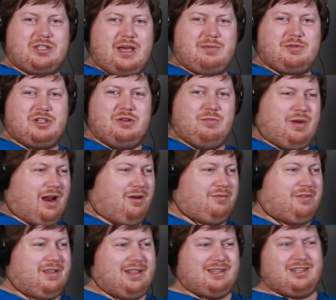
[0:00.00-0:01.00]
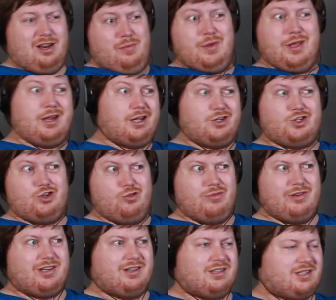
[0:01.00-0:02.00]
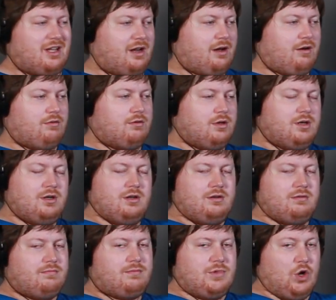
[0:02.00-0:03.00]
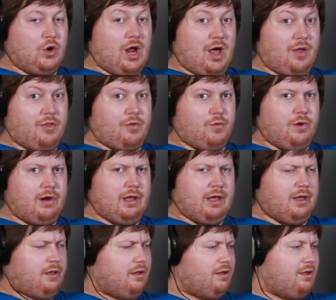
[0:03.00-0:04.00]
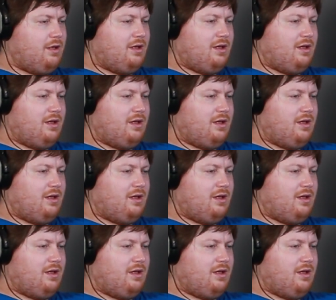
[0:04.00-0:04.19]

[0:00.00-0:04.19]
perception, but I don't think that's going to be an issue because, you know, they're not 3D.